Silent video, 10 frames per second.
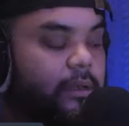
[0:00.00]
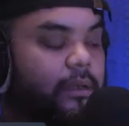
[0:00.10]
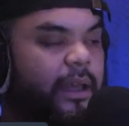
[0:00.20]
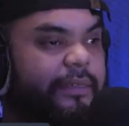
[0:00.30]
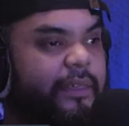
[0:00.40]

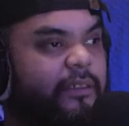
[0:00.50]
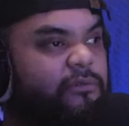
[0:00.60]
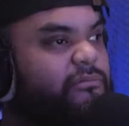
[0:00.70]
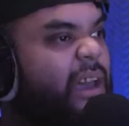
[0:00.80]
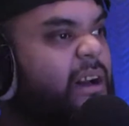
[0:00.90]
I think
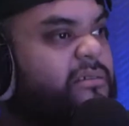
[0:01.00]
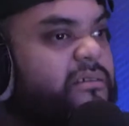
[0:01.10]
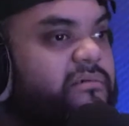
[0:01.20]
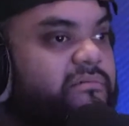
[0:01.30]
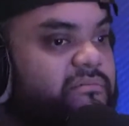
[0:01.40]

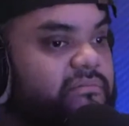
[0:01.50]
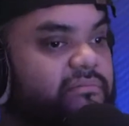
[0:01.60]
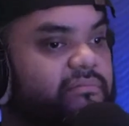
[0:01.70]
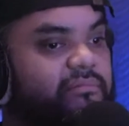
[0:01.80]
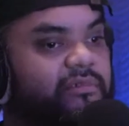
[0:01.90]

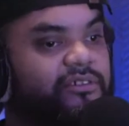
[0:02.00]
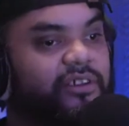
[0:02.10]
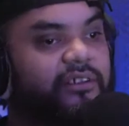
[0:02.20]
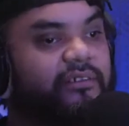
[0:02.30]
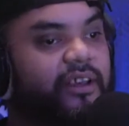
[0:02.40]

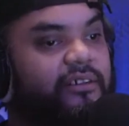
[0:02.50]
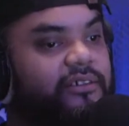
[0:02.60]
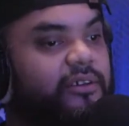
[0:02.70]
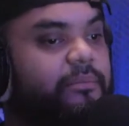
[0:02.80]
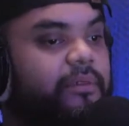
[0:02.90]
2016 or
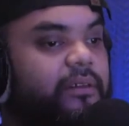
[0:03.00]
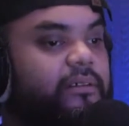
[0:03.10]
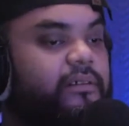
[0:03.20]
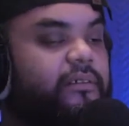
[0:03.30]
something.